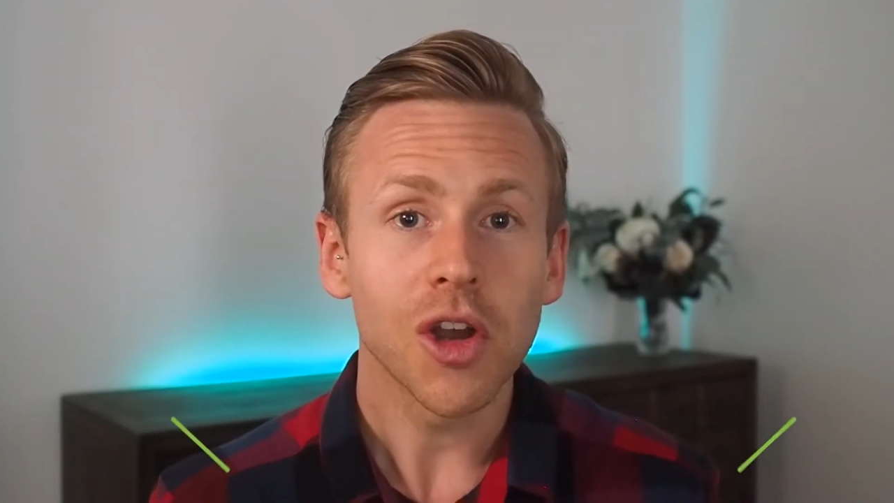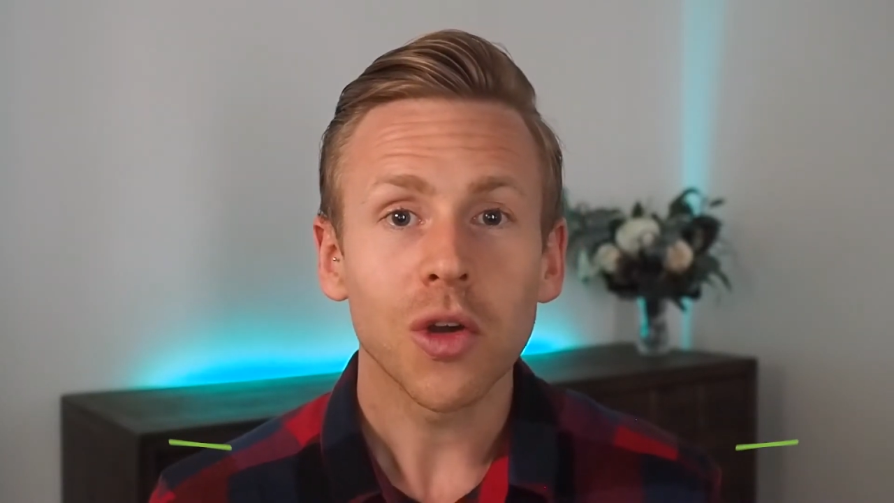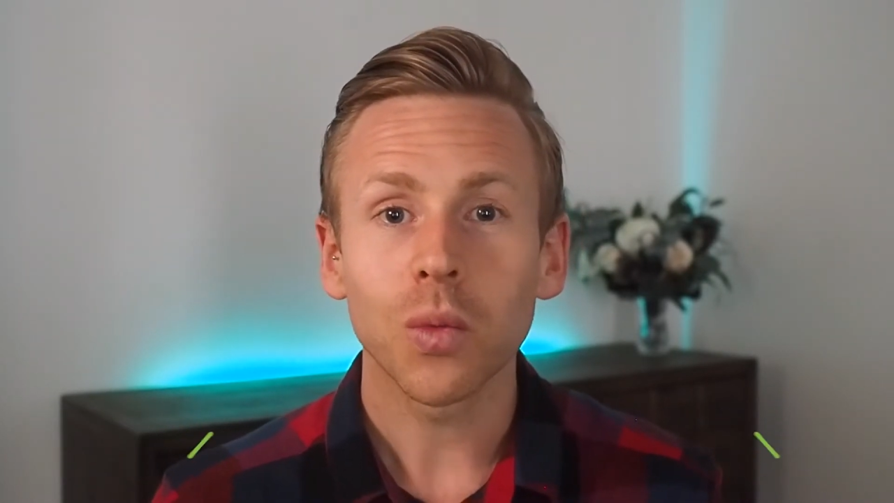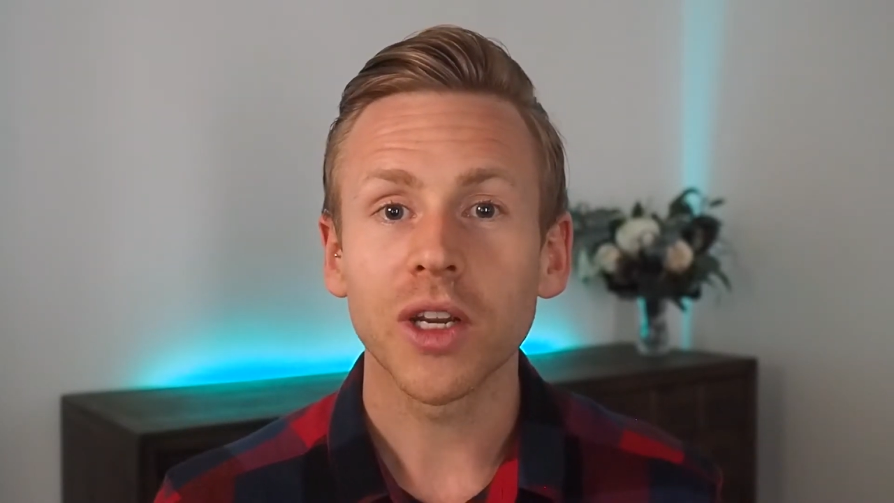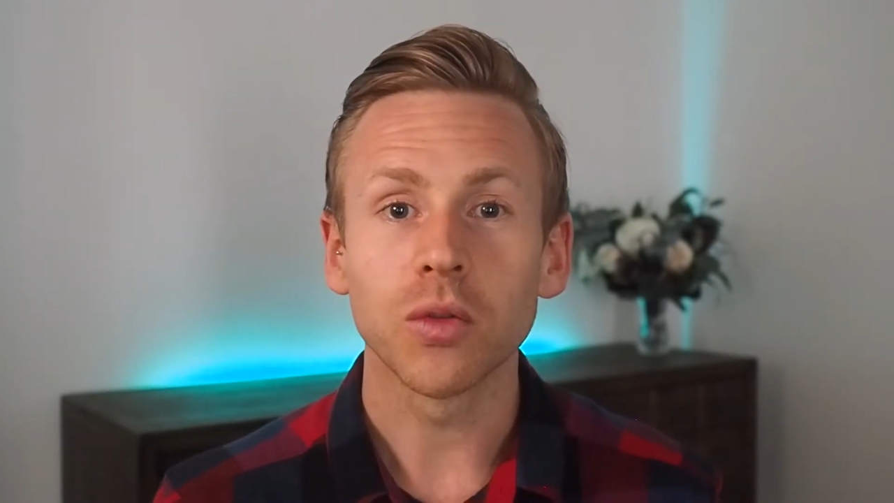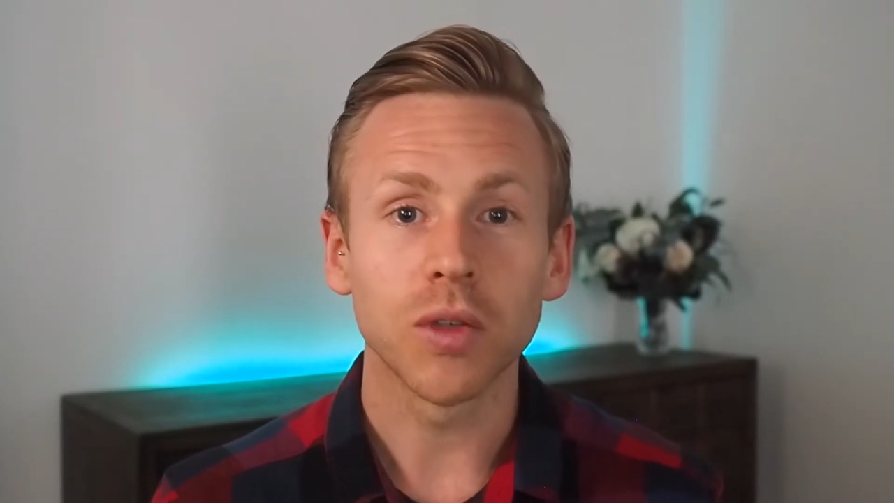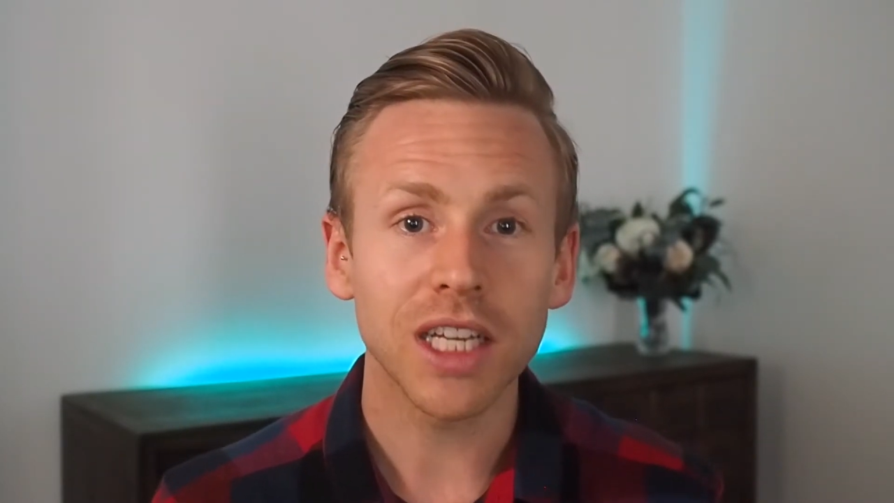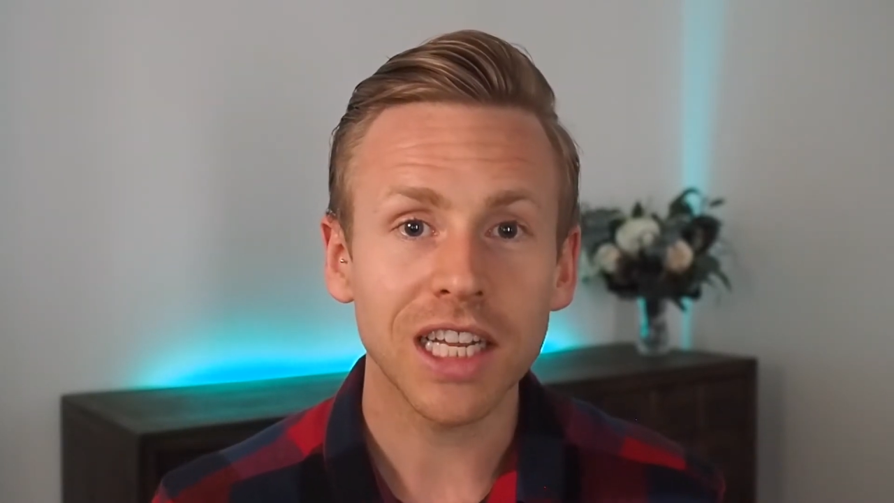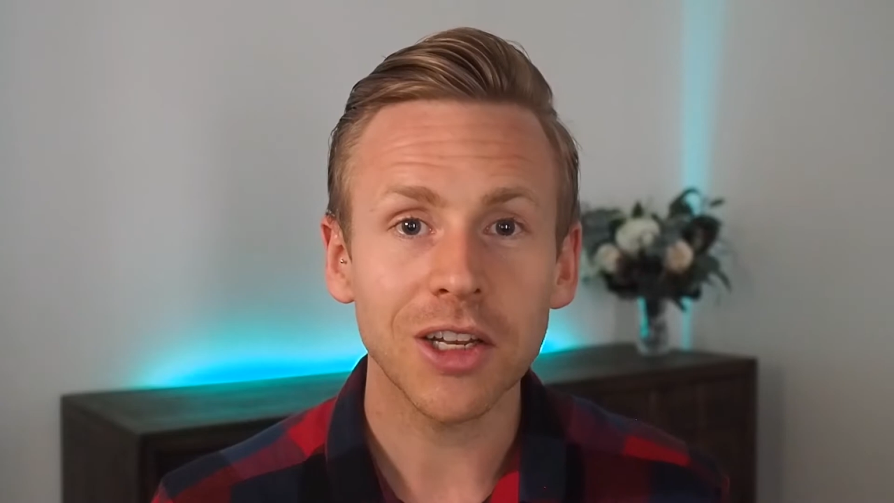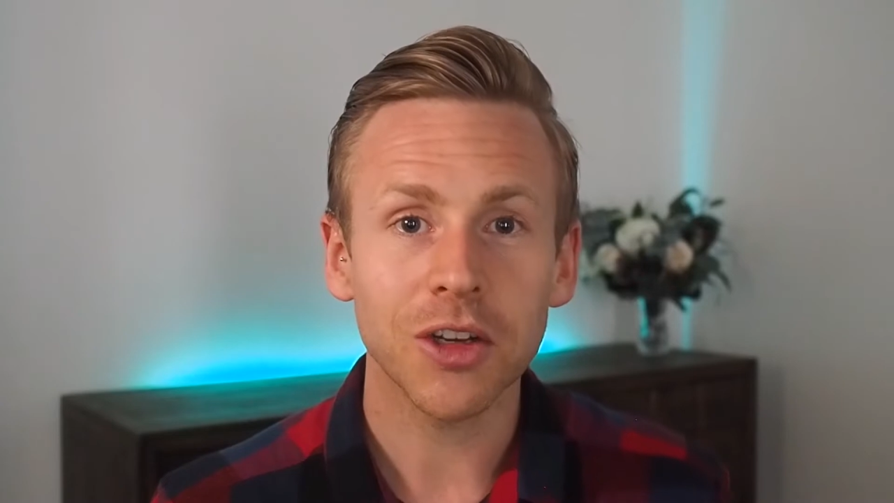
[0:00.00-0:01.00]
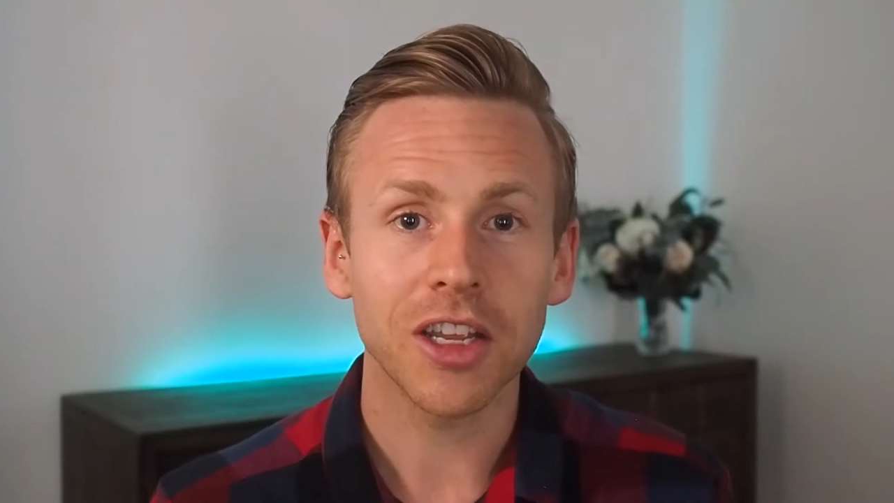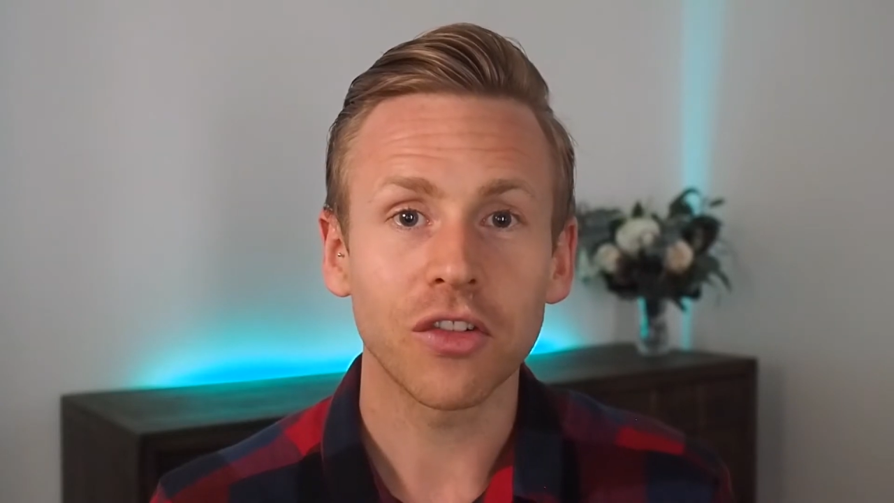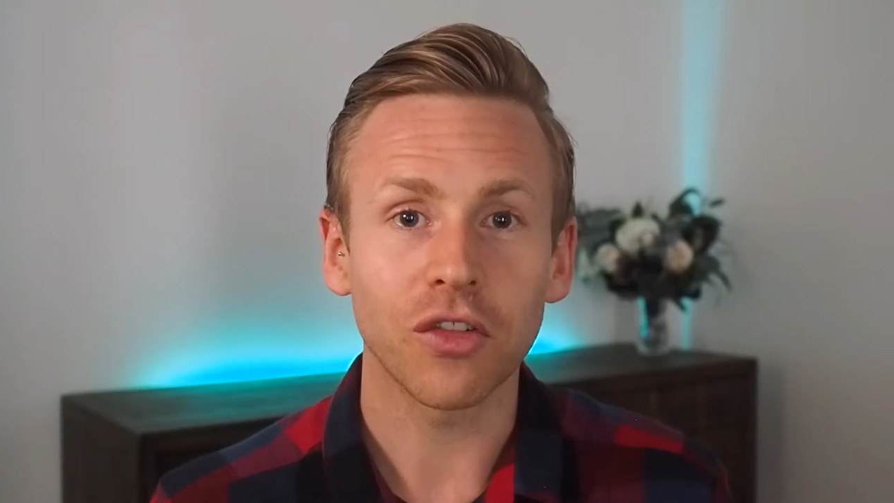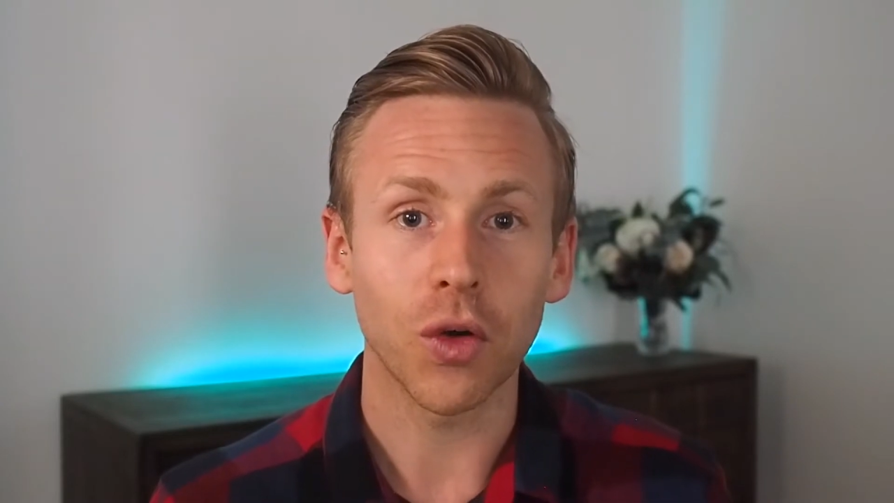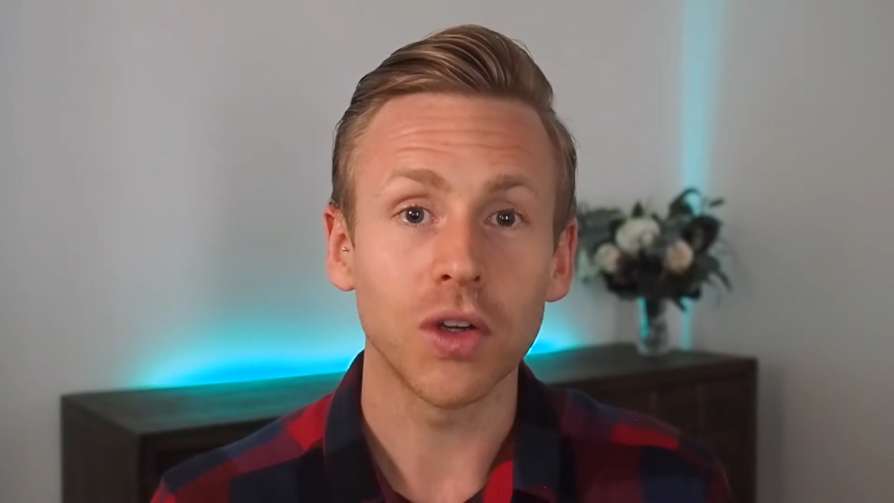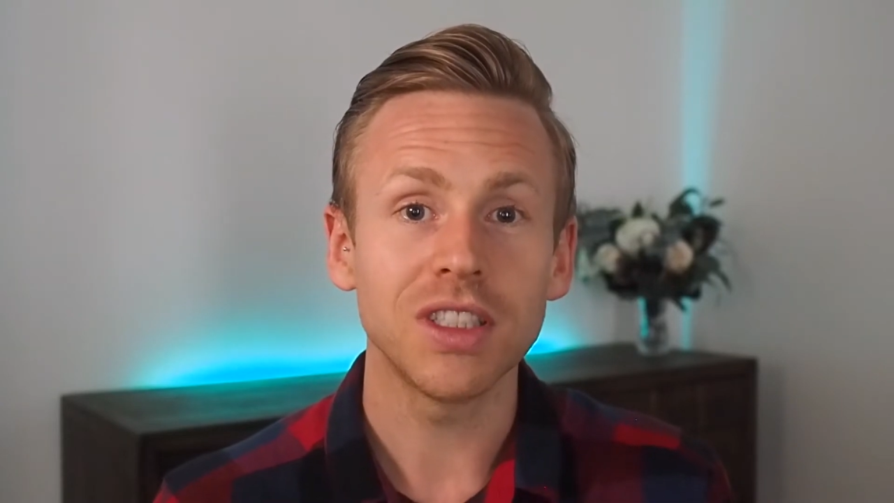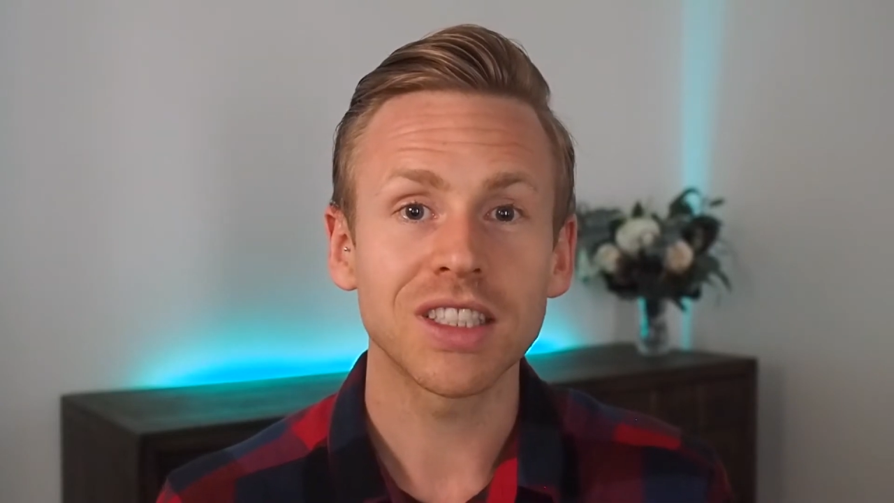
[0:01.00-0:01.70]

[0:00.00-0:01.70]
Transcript: We're really looking forward